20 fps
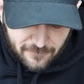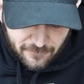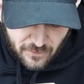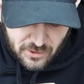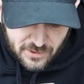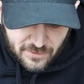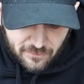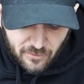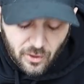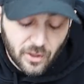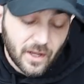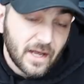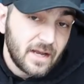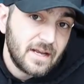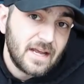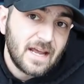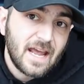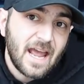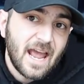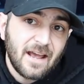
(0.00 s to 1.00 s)
First of all,
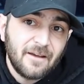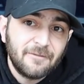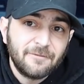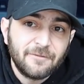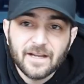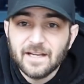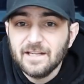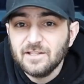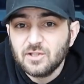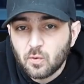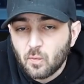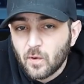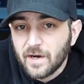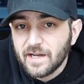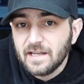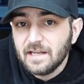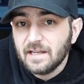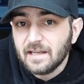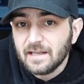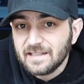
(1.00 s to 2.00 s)
F A
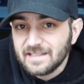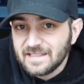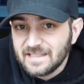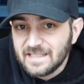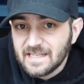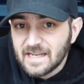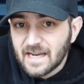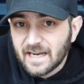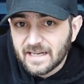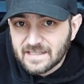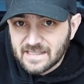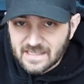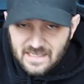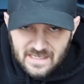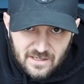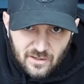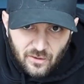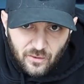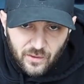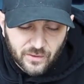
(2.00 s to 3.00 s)
twenty D I
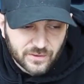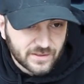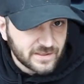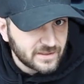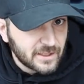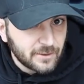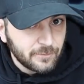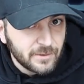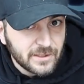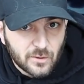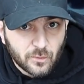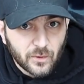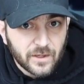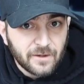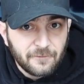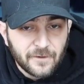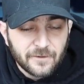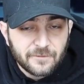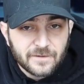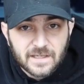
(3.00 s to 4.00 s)
T owners, it's gonna be
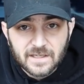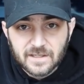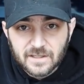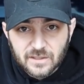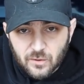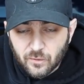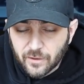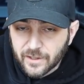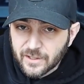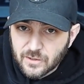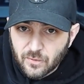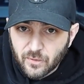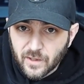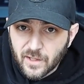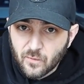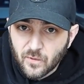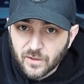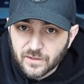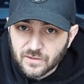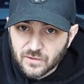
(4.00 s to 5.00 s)
twenty fifteen to twenty
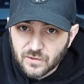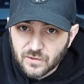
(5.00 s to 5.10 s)
twenty-one